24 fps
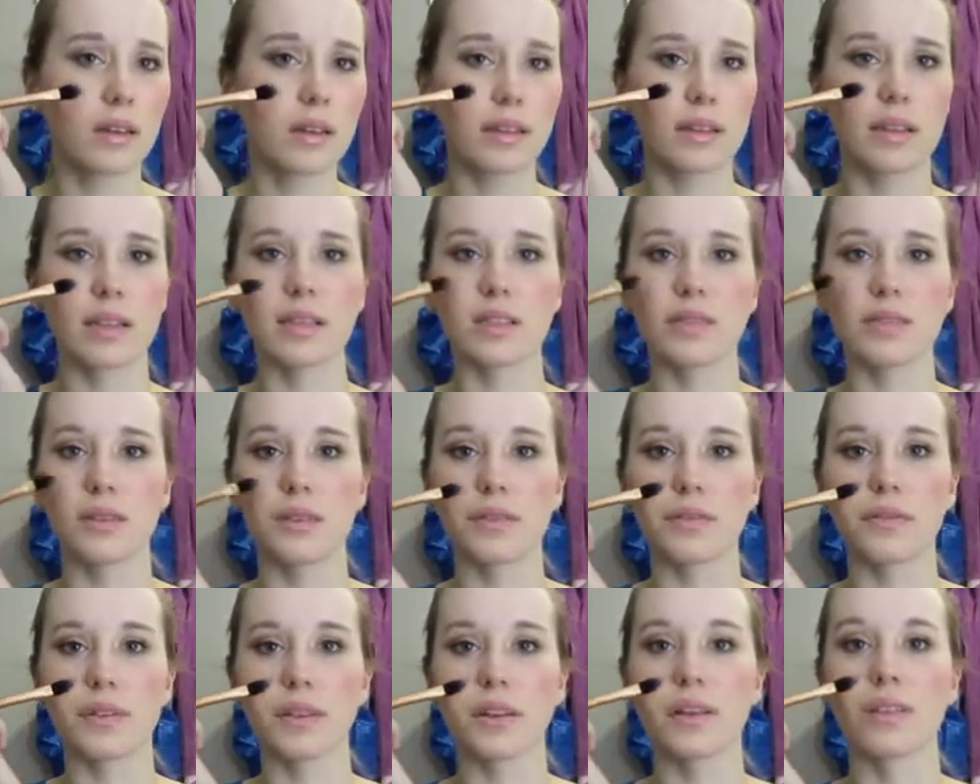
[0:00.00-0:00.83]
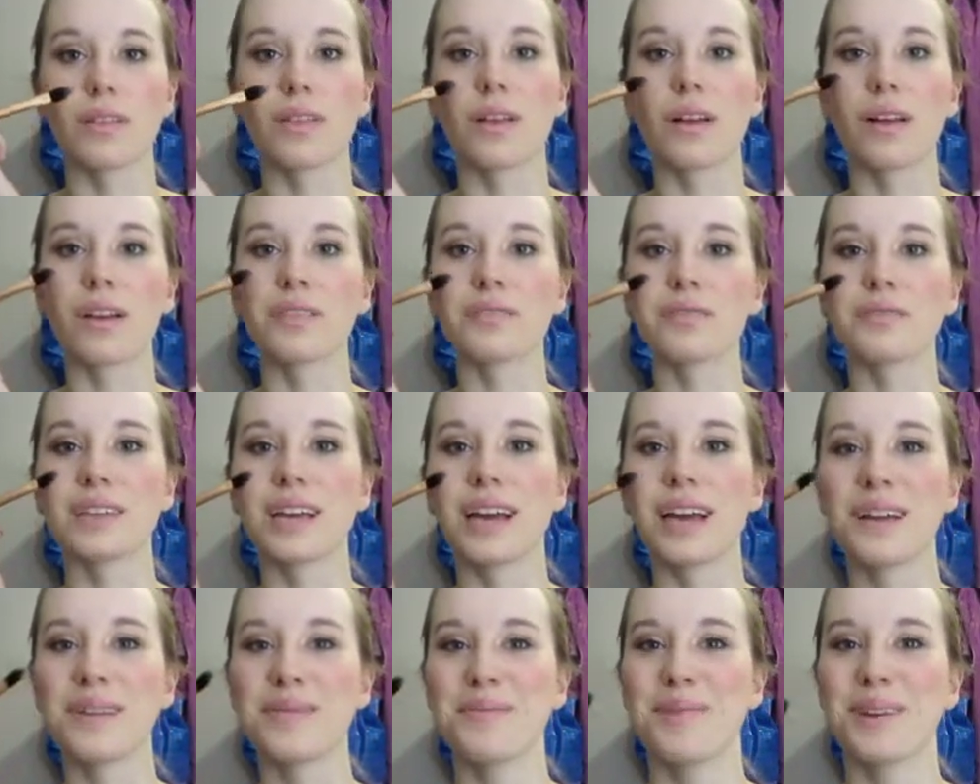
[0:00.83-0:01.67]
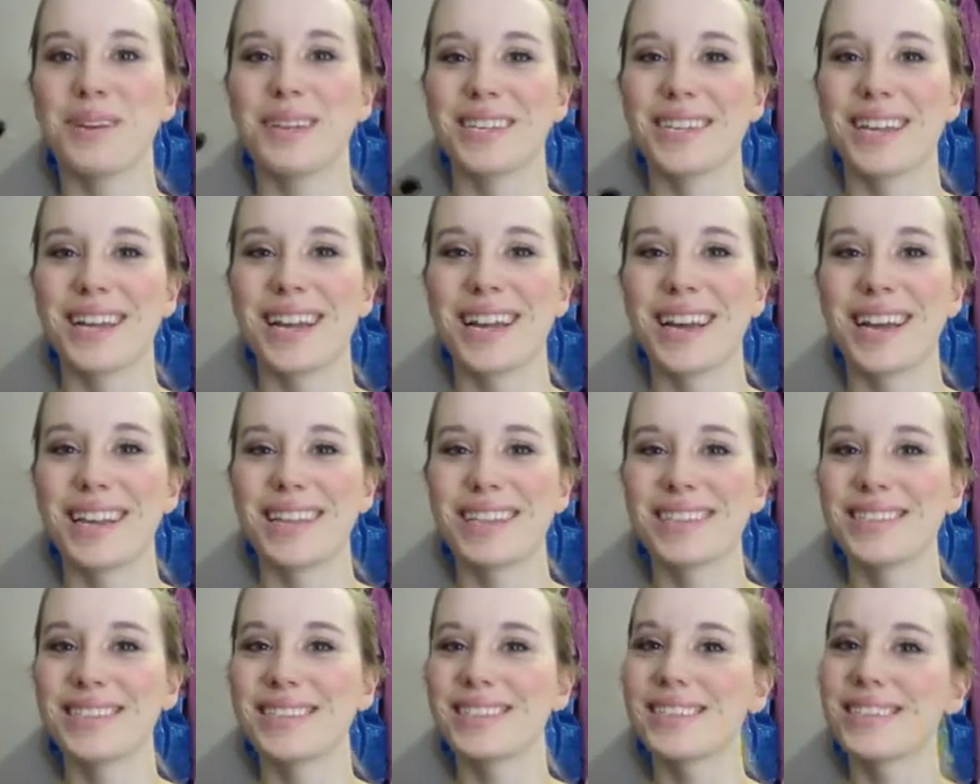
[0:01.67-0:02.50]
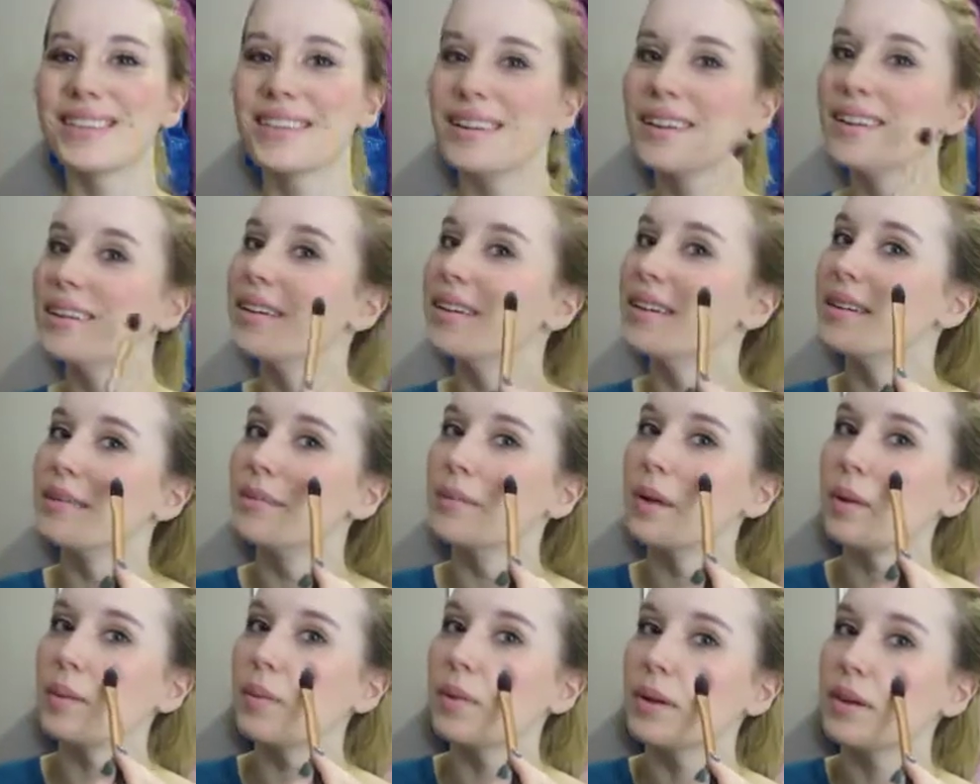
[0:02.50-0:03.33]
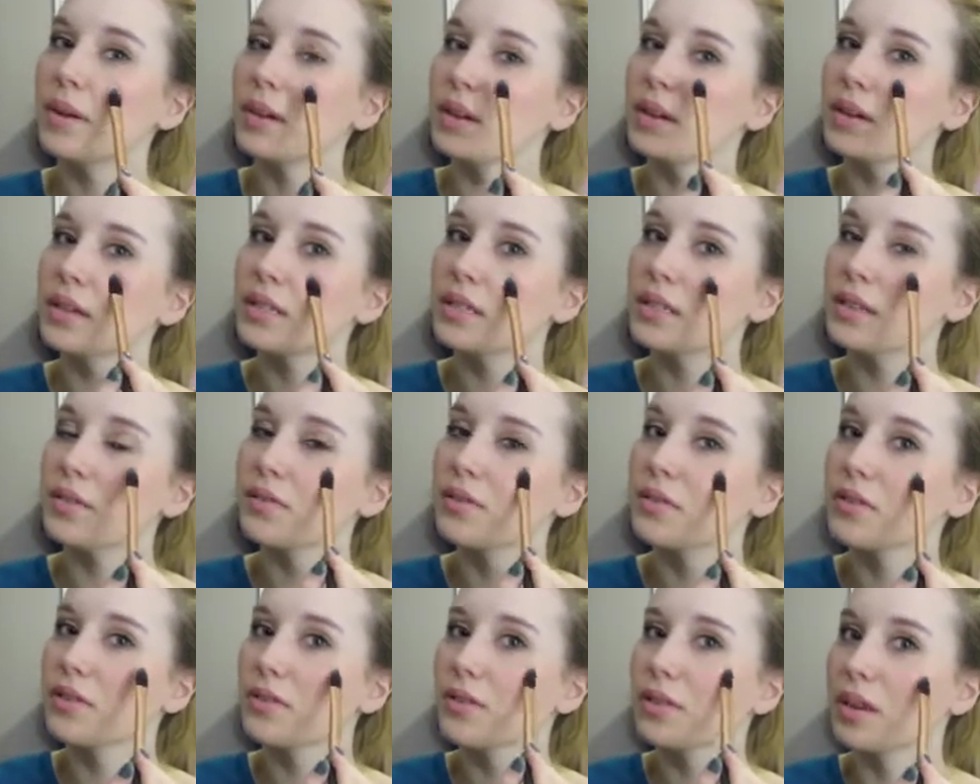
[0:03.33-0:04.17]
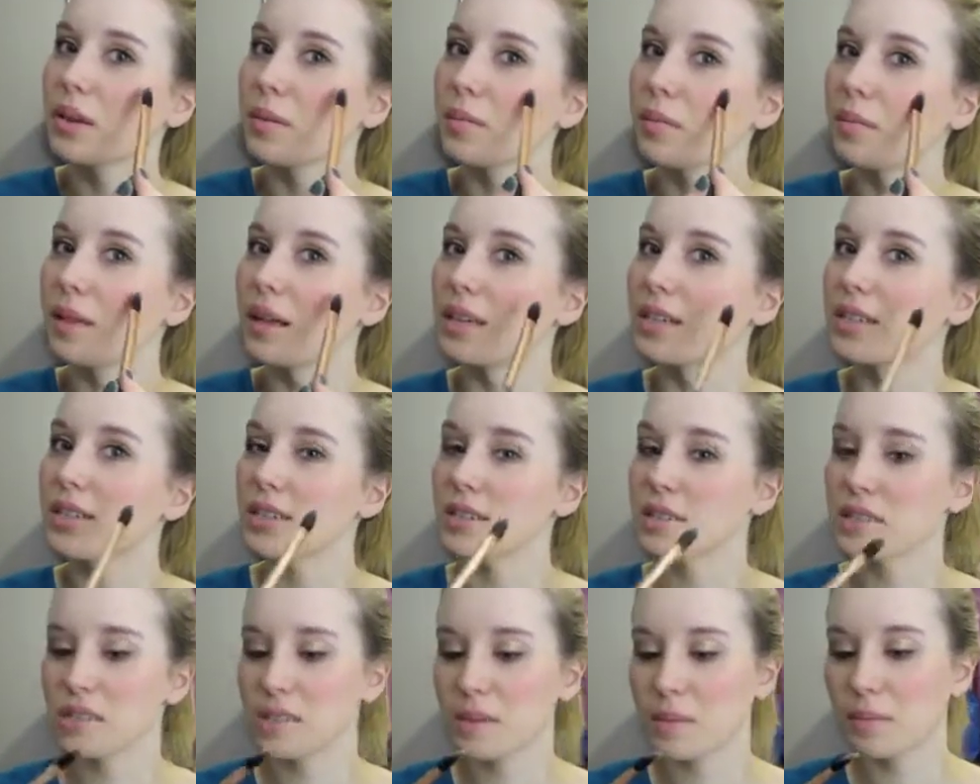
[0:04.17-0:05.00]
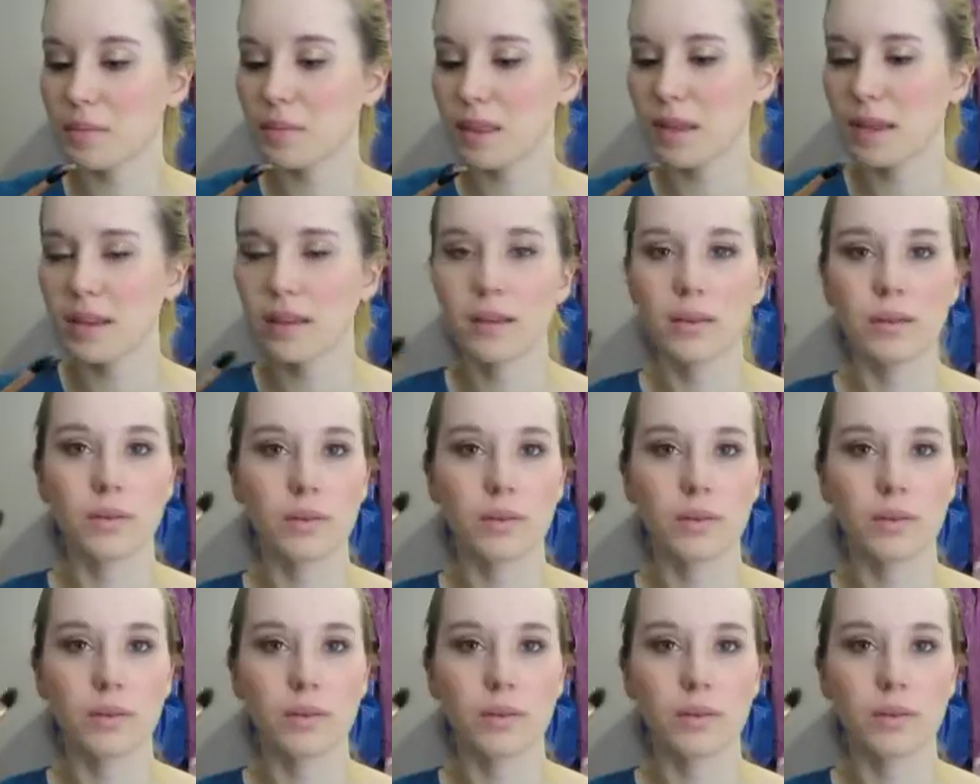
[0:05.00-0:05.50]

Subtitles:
unless you have like a lot of time on your hands. Maybe you could use it for cream blush or something,